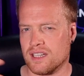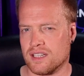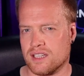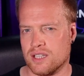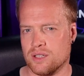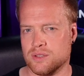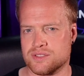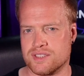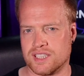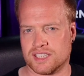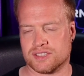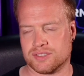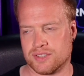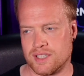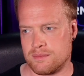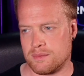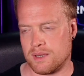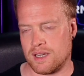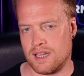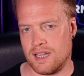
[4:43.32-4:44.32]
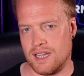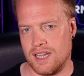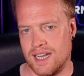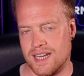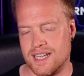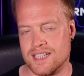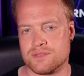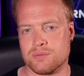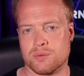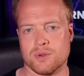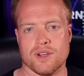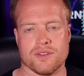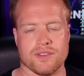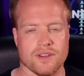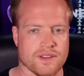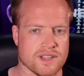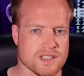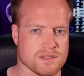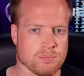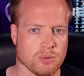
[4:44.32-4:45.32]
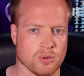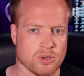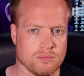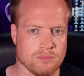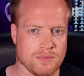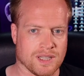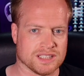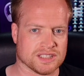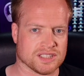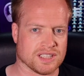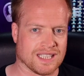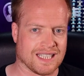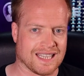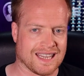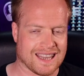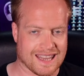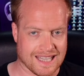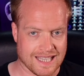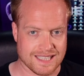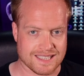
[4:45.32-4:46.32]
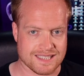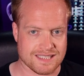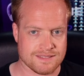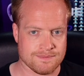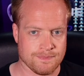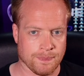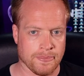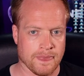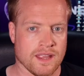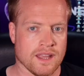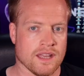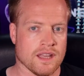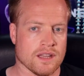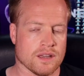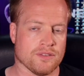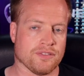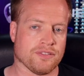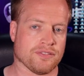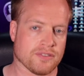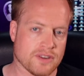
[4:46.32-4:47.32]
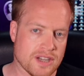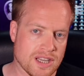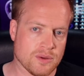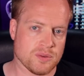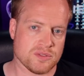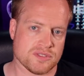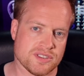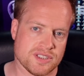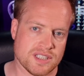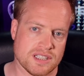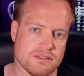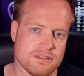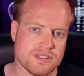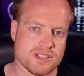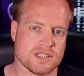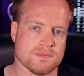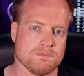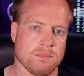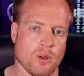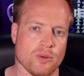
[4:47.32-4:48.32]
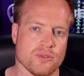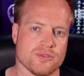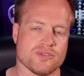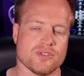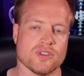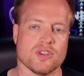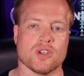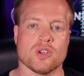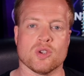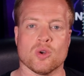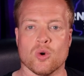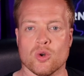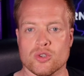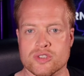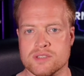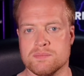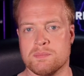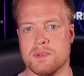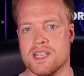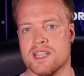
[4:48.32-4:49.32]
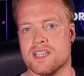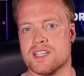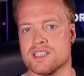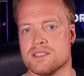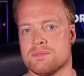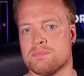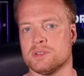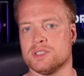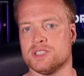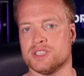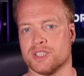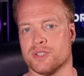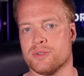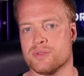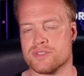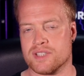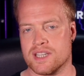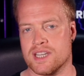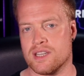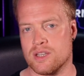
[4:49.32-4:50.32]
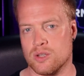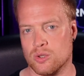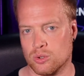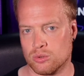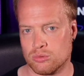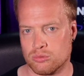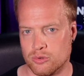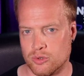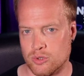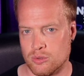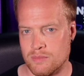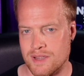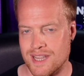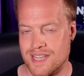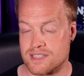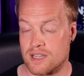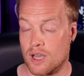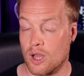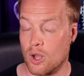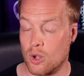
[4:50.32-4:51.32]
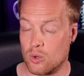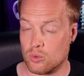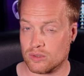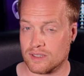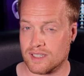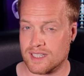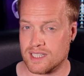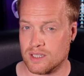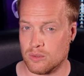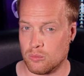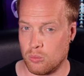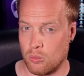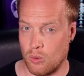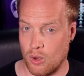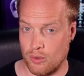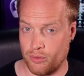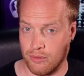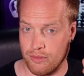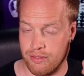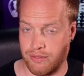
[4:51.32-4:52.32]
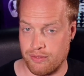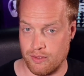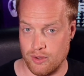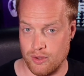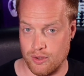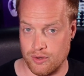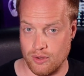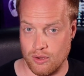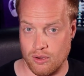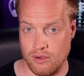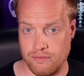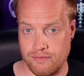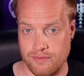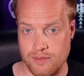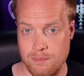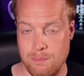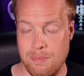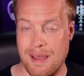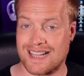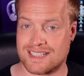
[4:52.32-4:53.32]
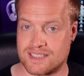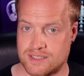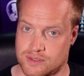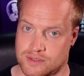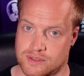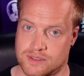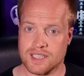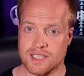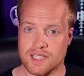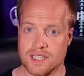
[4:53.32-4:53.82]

acoustic treatment, it is worth at this point mentioning this. The frequency response your speakers produce in your room is only 1/3 of the battle.